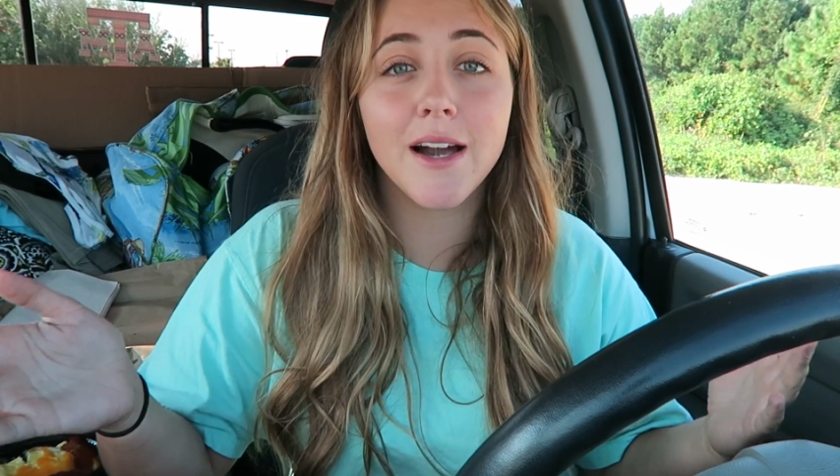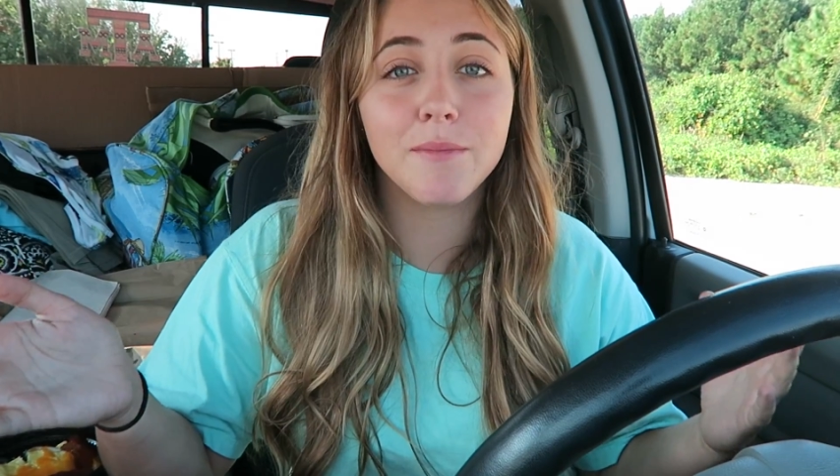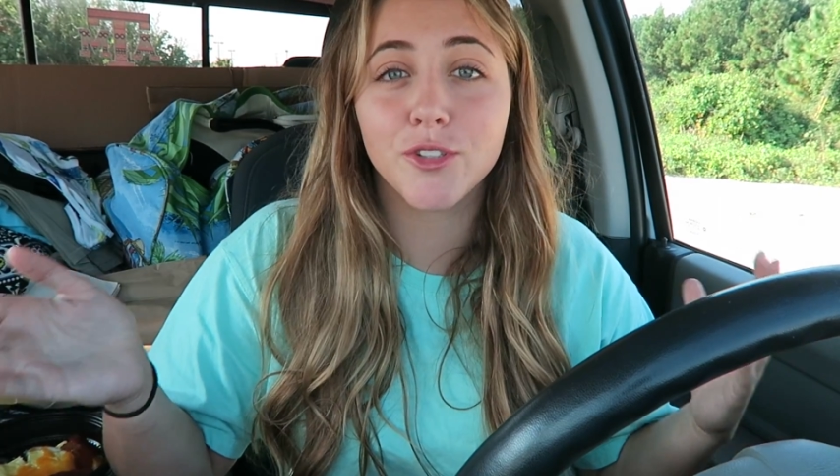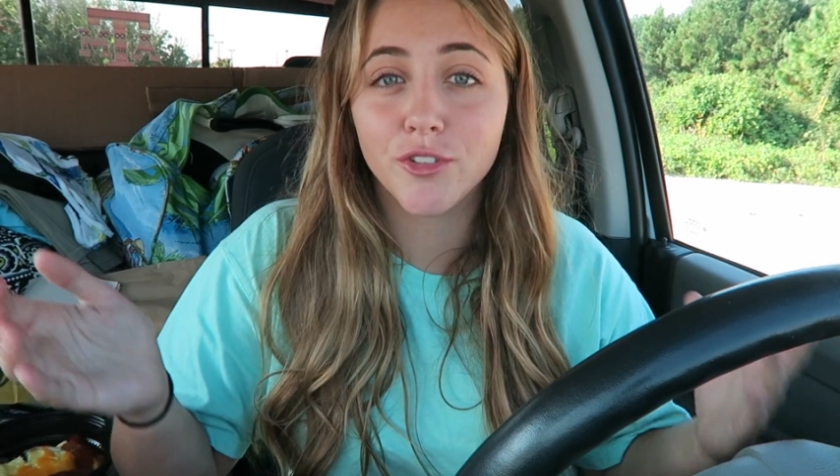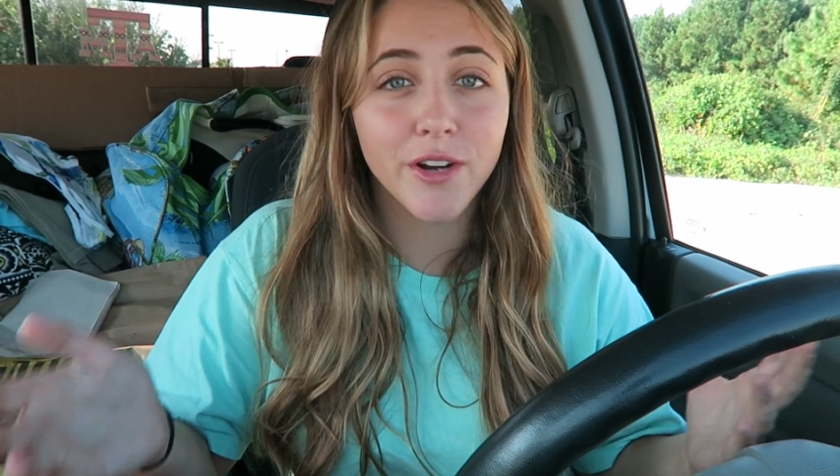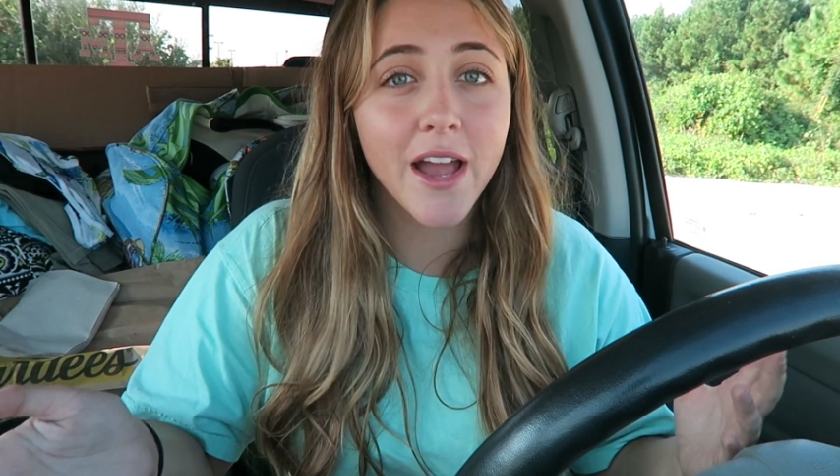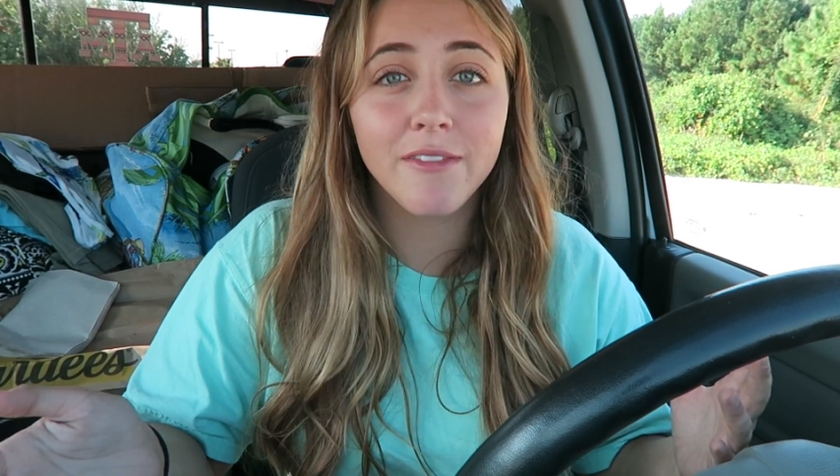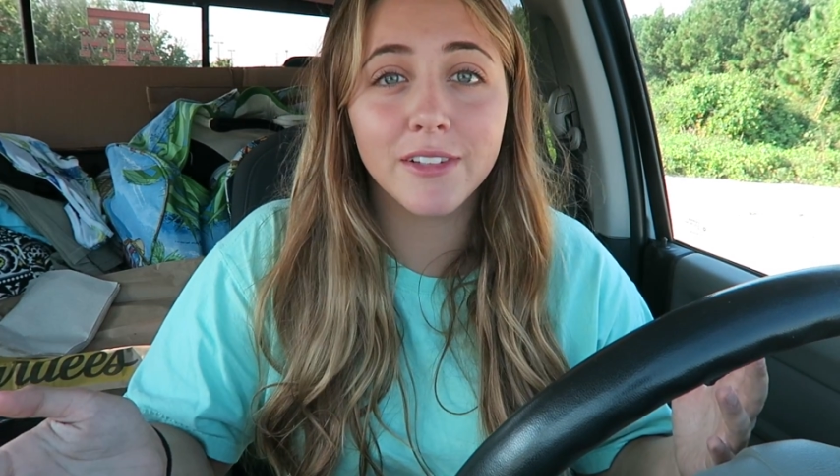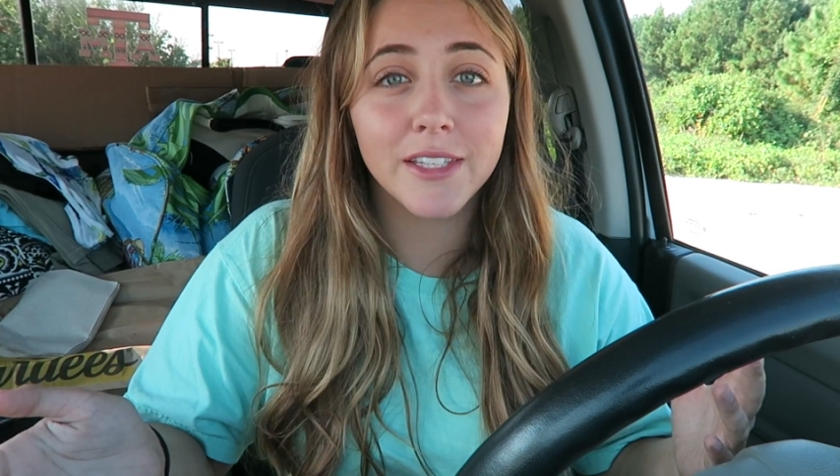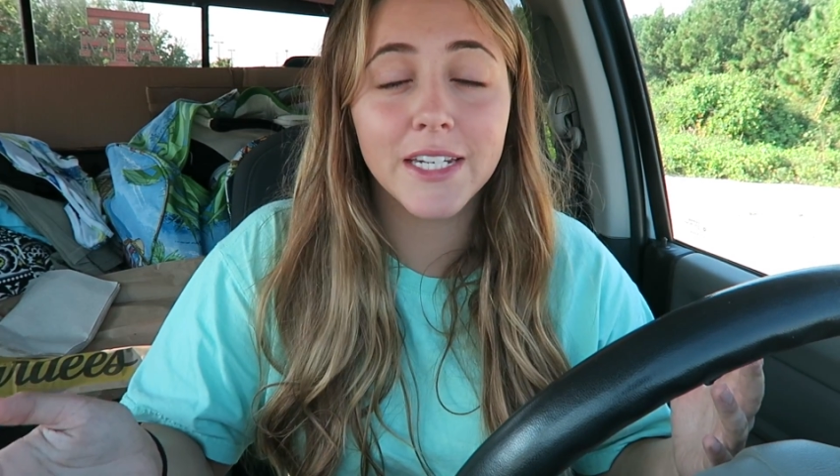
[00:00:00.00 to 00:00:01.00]
I'm
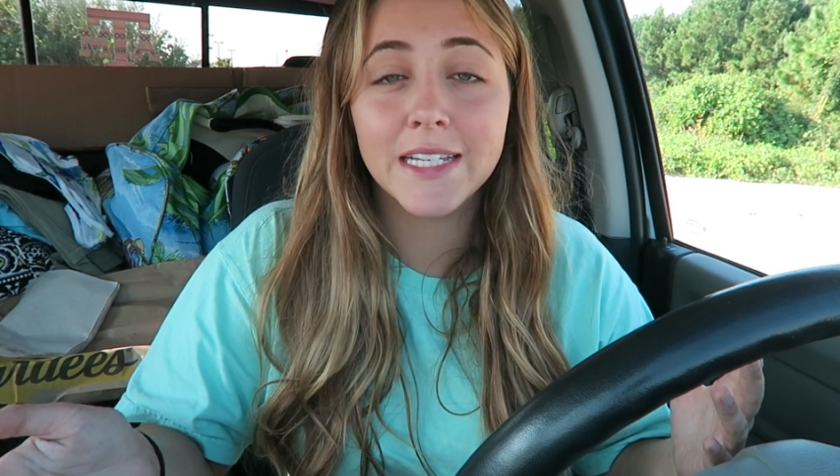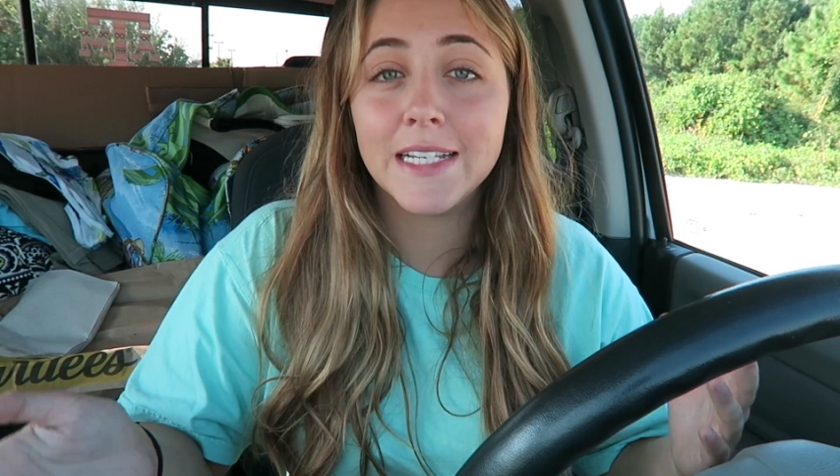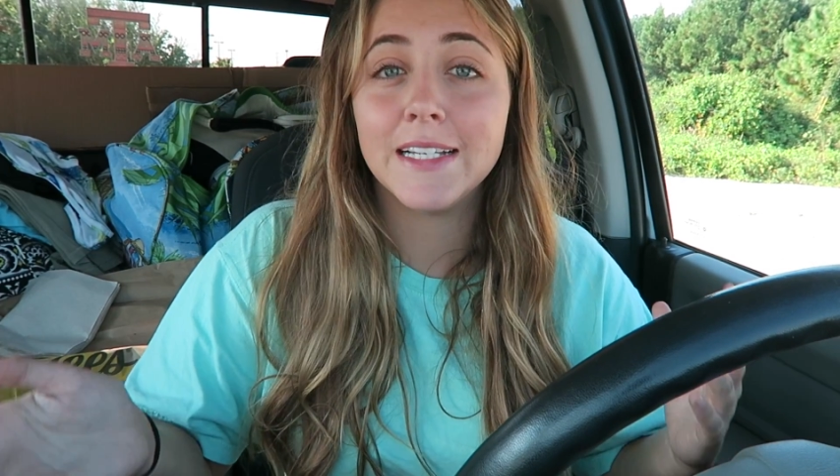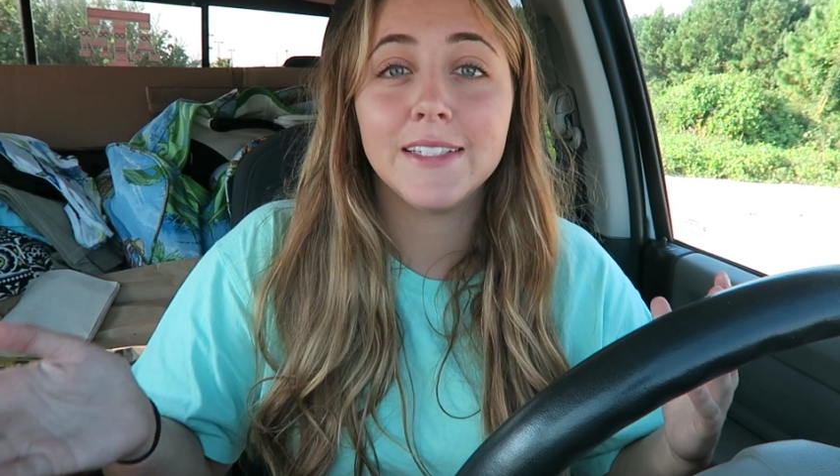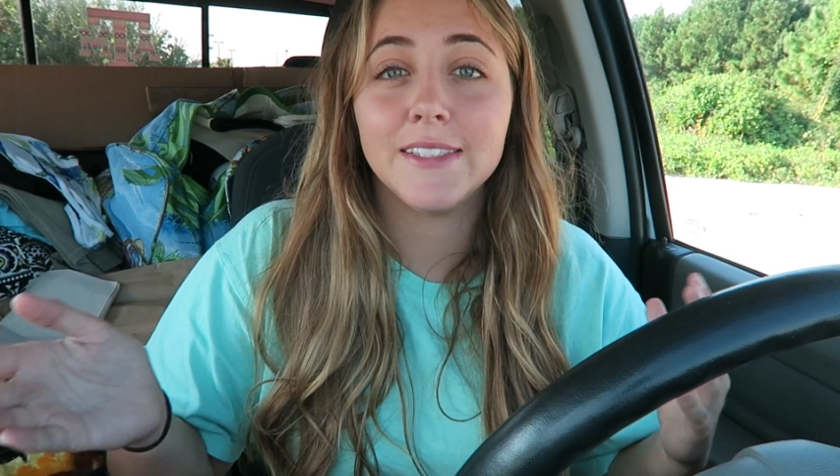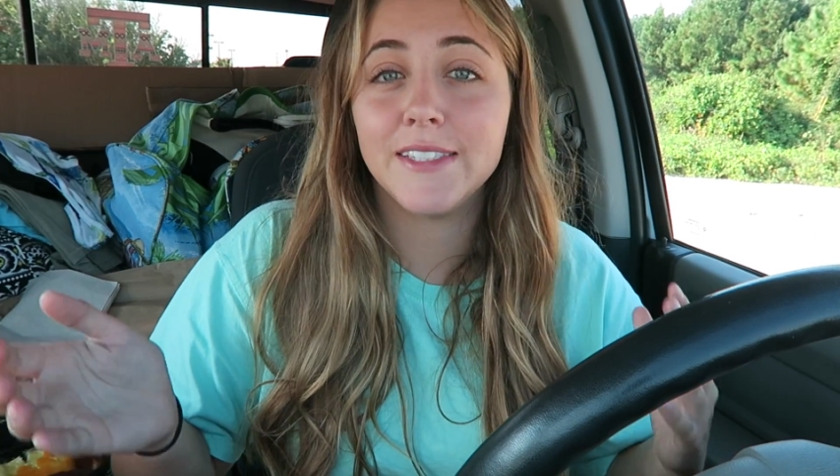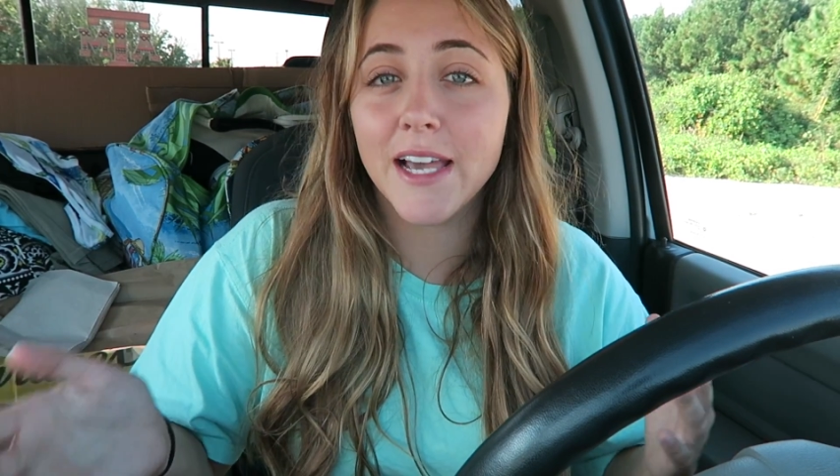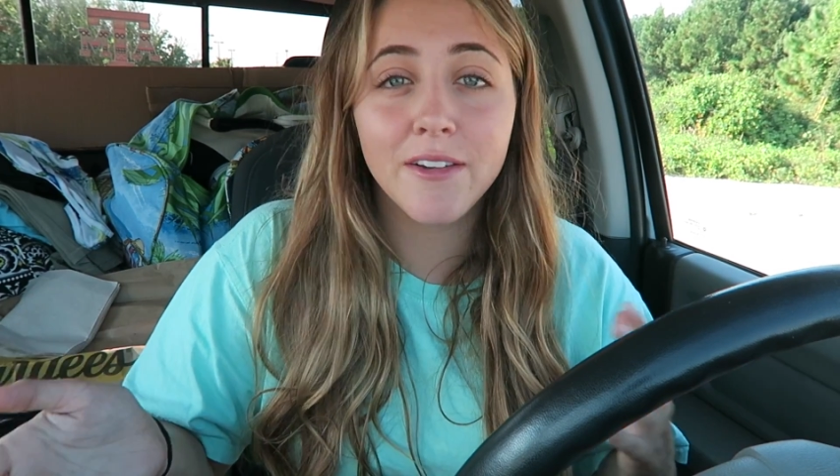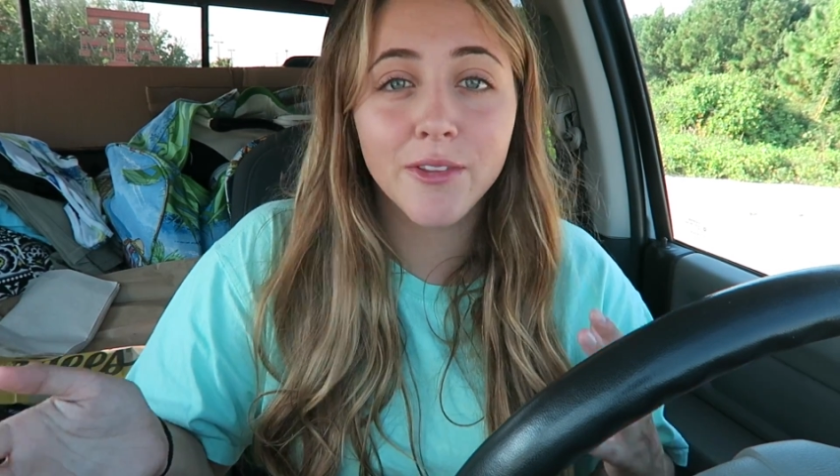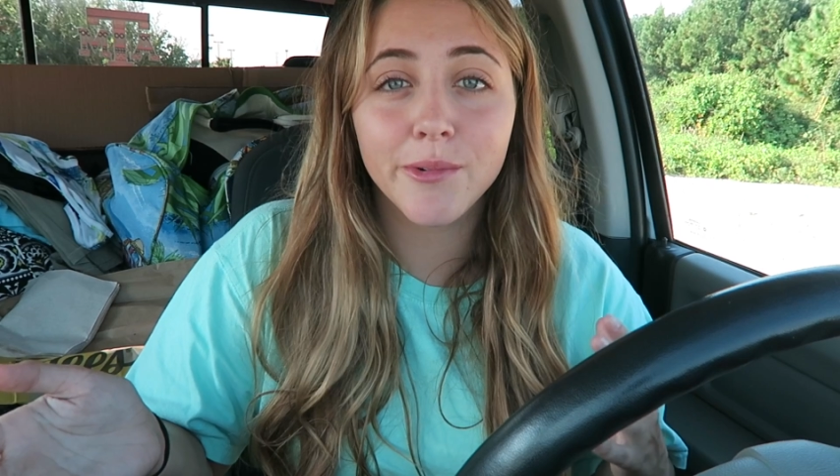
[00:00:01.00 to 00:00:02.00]
traveling
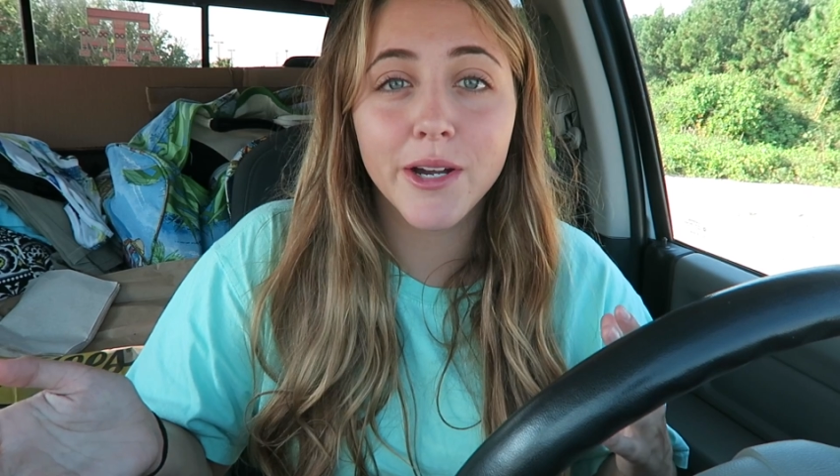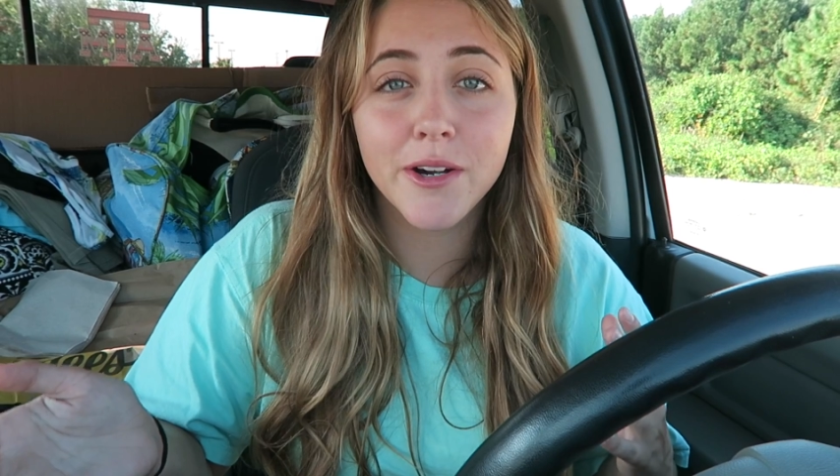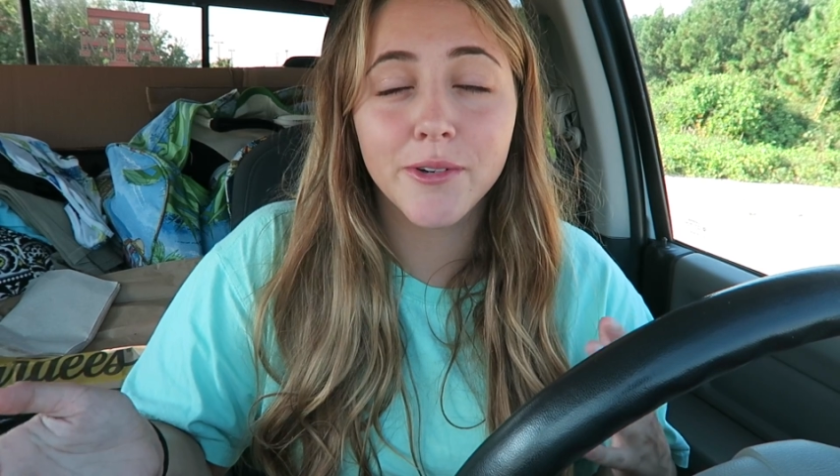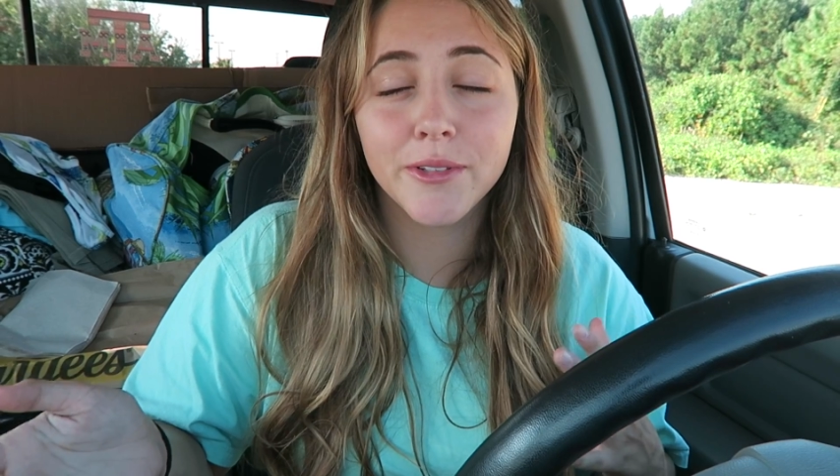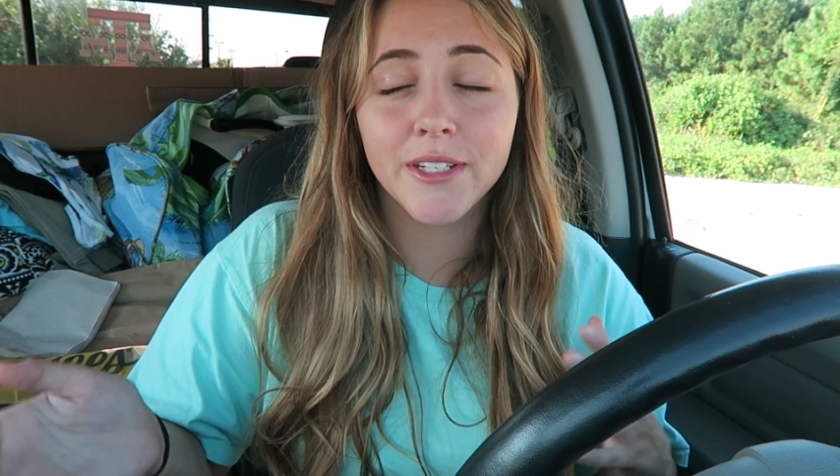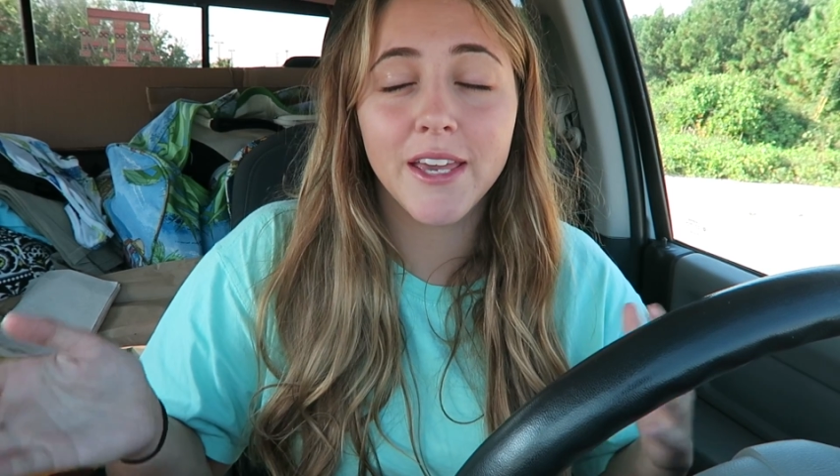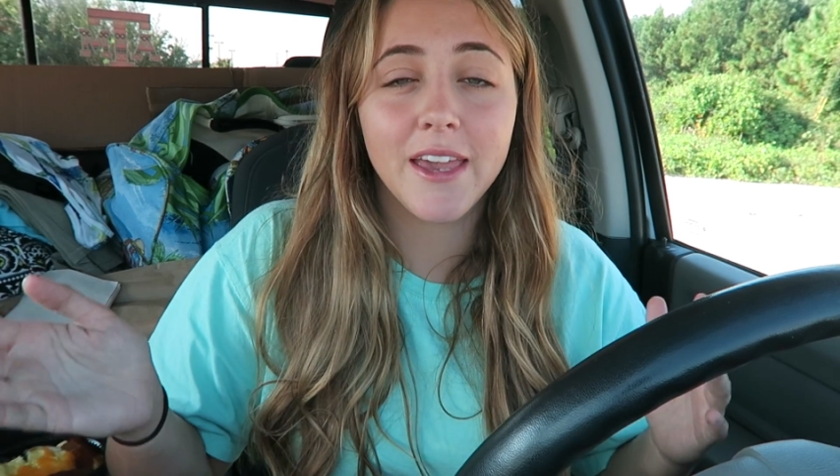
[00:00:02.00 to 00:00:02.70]
down the road